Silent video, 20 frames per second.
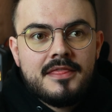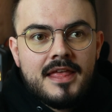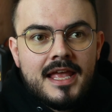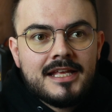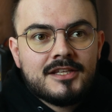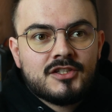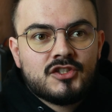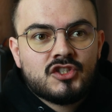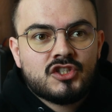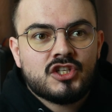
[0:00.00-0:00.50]

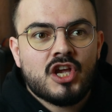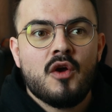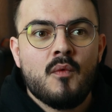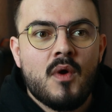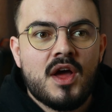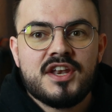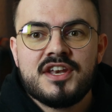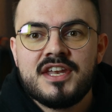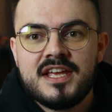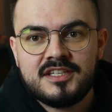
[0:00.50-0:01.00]
It's so
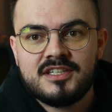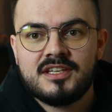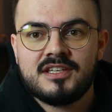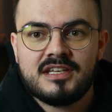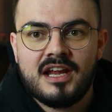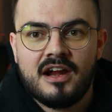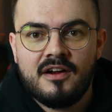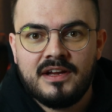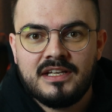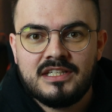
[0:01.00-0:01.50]

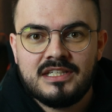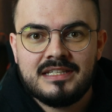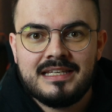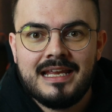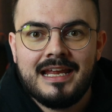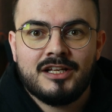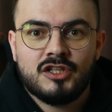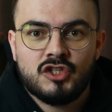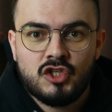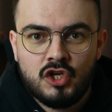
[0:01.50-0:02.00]
unnecessary to
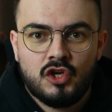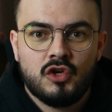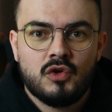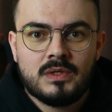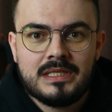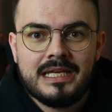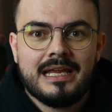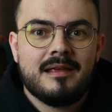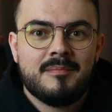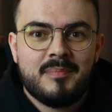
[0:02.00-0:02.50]
dig too
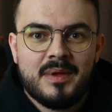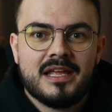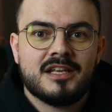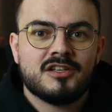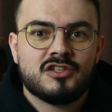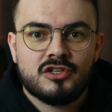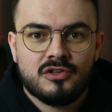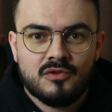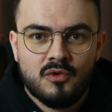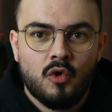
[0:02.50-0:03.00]
deep
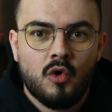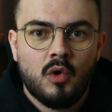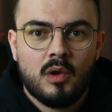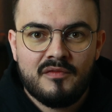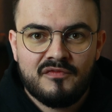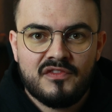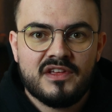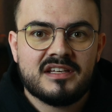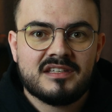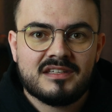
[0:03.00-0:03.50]
into all
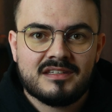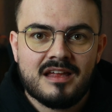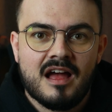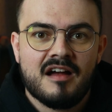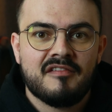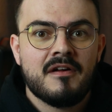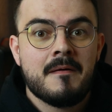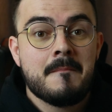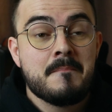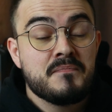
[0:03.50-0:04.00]
of this
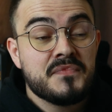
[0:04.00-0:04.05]
stuff.